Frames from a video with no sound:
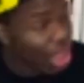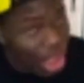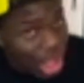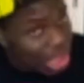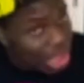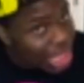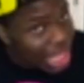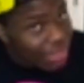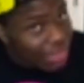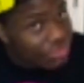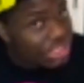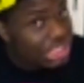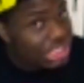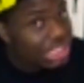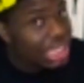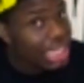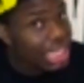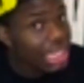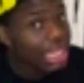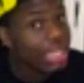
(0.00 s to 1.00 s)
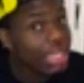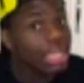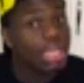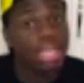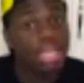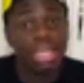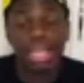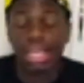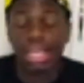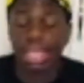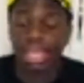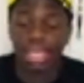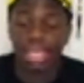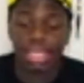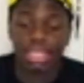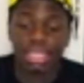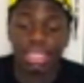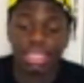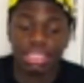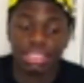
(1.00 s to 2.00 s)
all I have to say
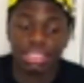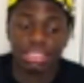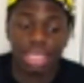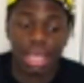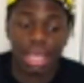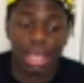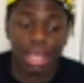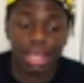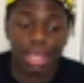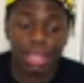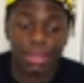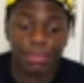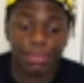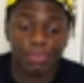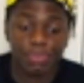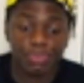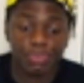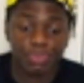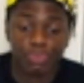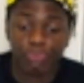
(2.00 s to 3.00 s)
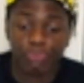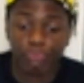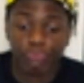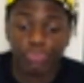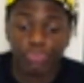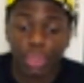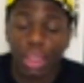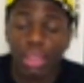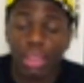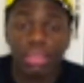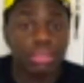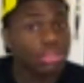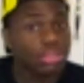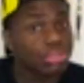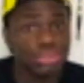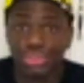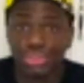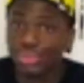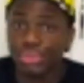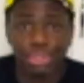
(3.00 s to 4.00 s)
is, do
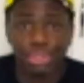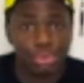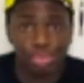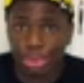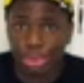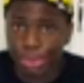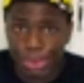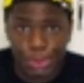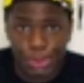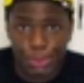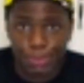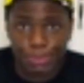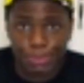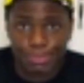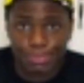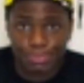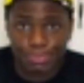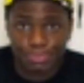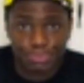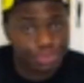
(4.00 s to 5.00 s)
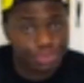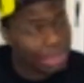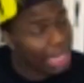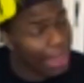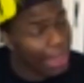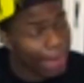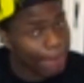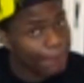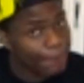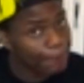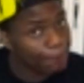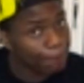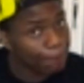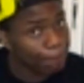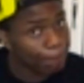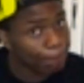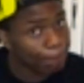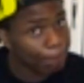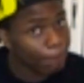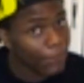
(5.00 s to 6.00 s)
you, boo-boo. Yeah.
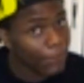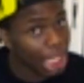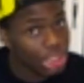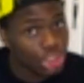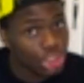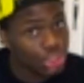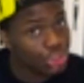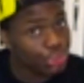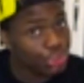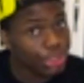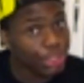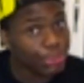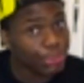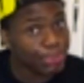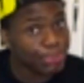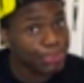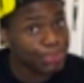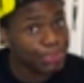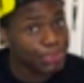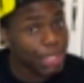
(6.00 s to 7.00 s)
Just do you.